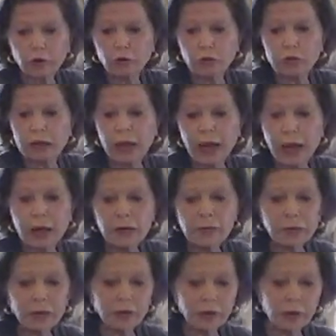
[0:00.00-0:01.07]
use any
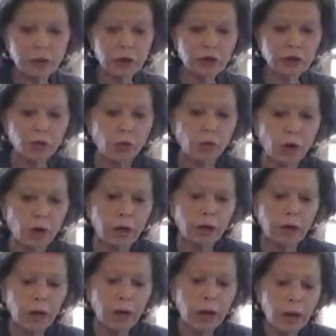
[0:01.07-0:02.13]
method that you want,
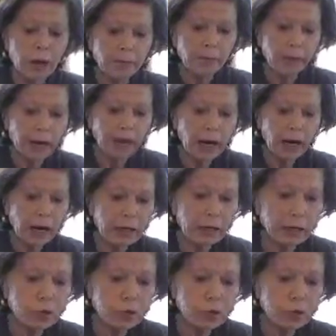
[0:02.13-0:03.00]
but I